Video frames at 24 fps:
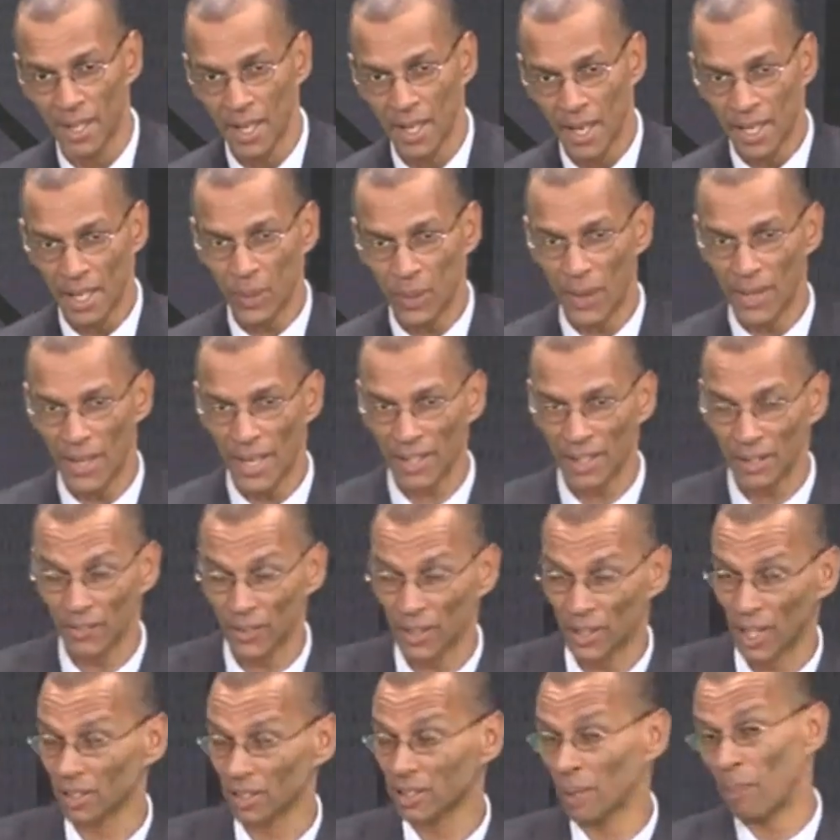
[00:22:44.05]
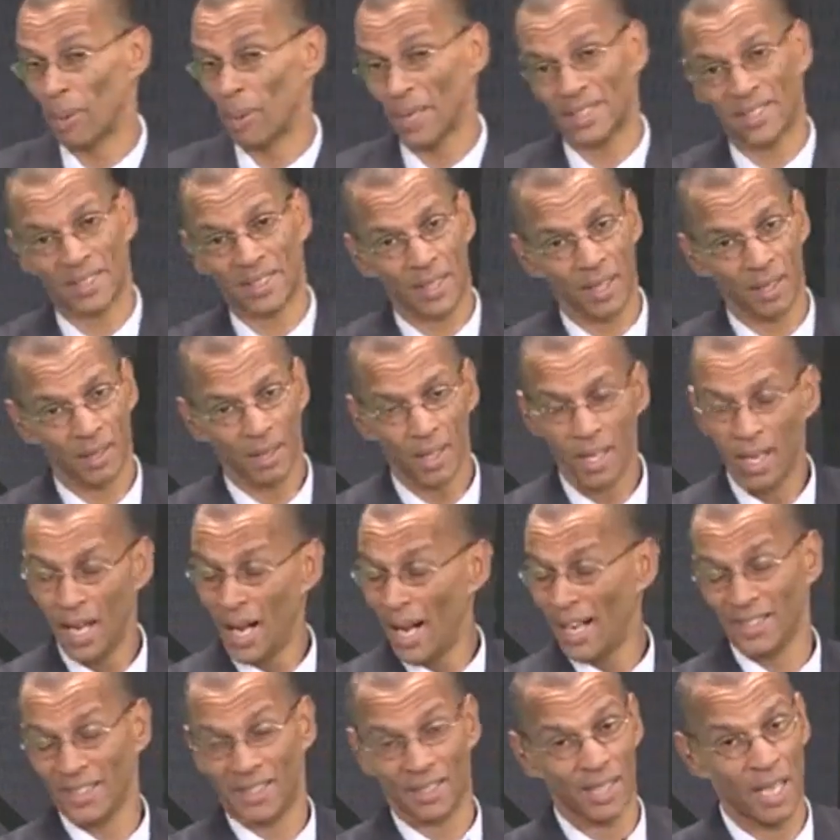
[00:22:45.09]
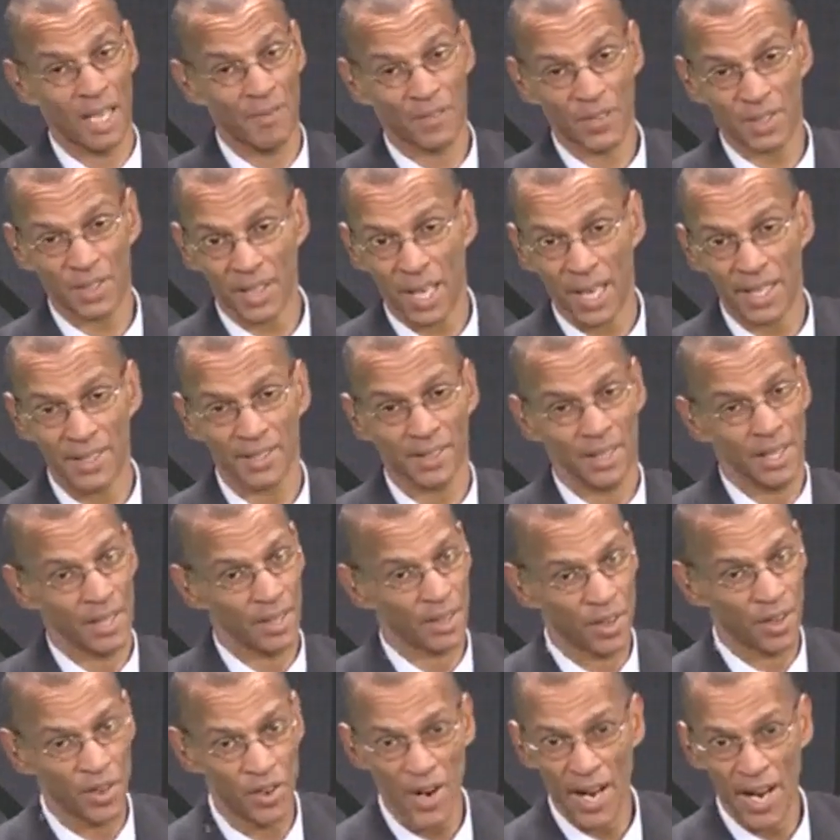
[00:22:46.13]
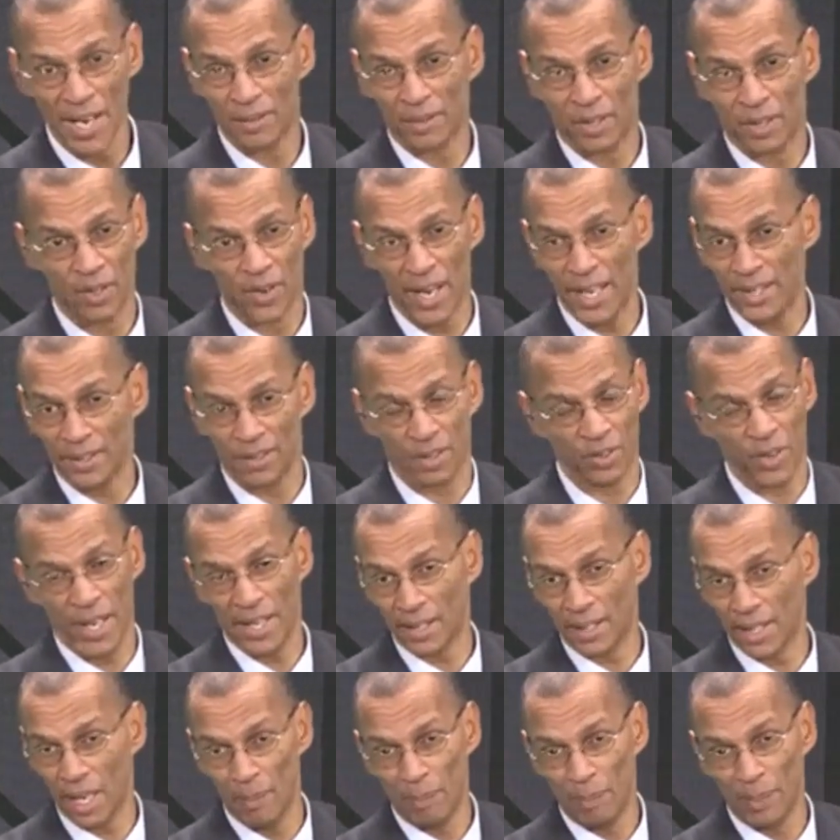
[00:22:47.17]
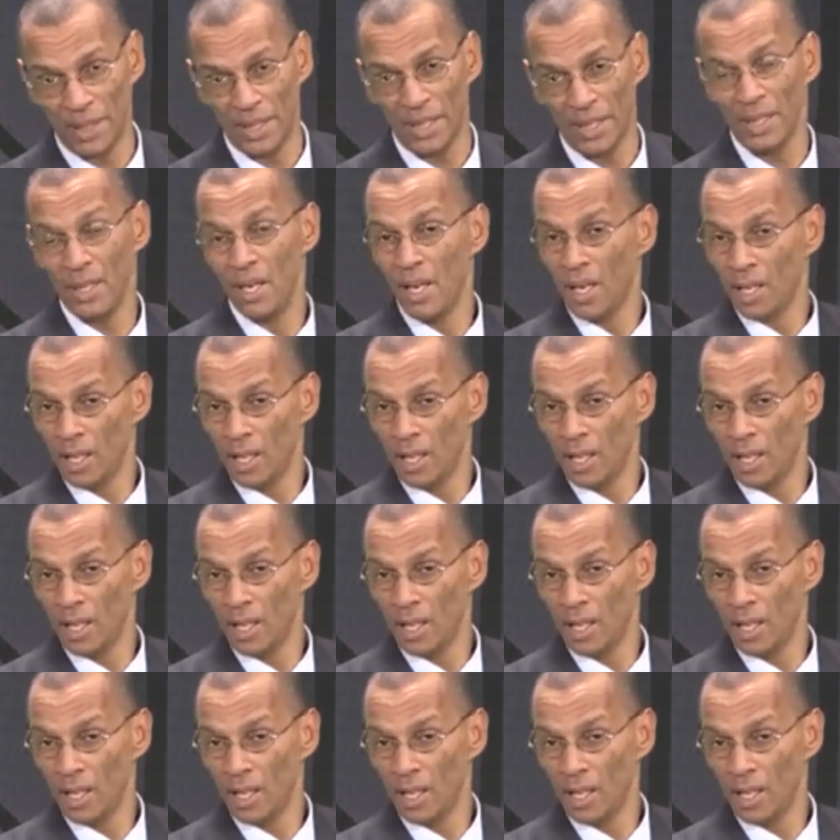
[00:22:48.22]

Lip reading: Anyway, that's it for Delta, but still, I still emphasize, great, great, great company.